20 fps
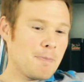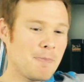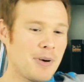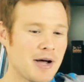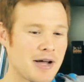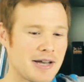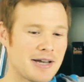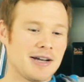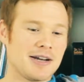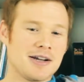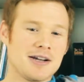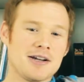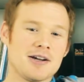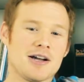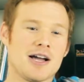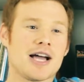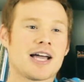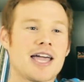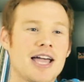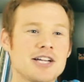But
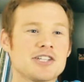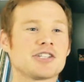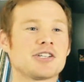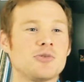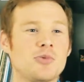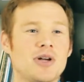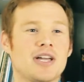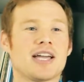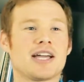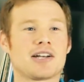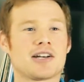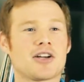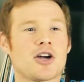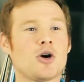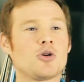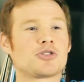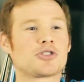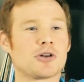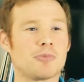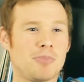occasionally we get
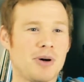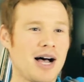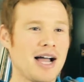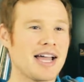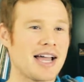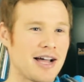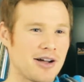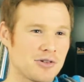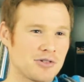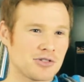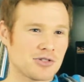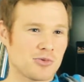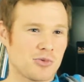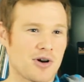kosher buyouts